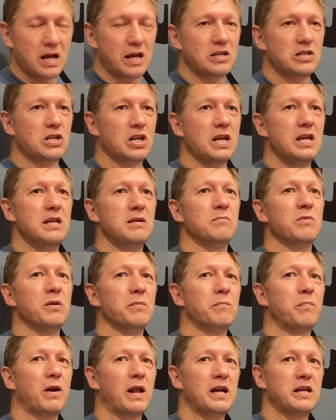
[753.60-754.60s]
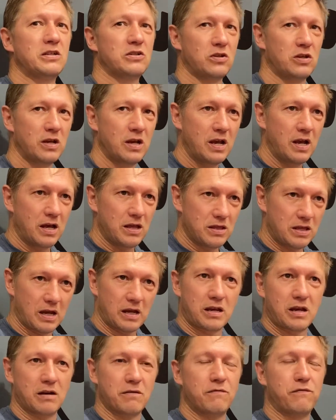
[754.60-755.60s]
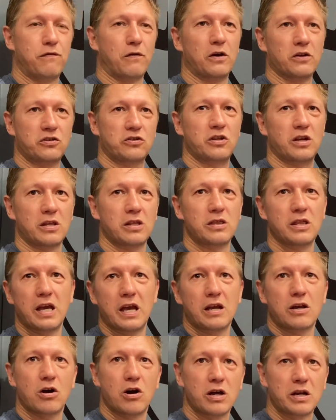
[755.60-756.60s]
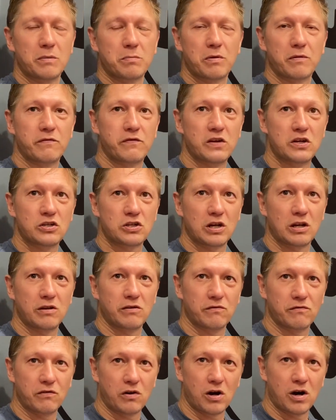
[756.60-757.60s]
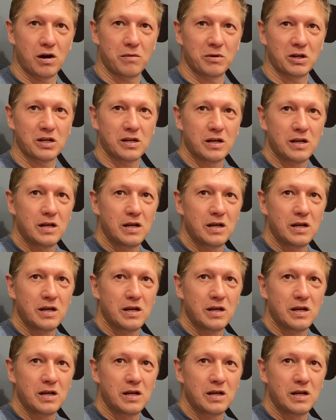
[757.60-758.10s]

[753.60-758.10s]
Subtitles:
team in place that can foster that kind of professional environment.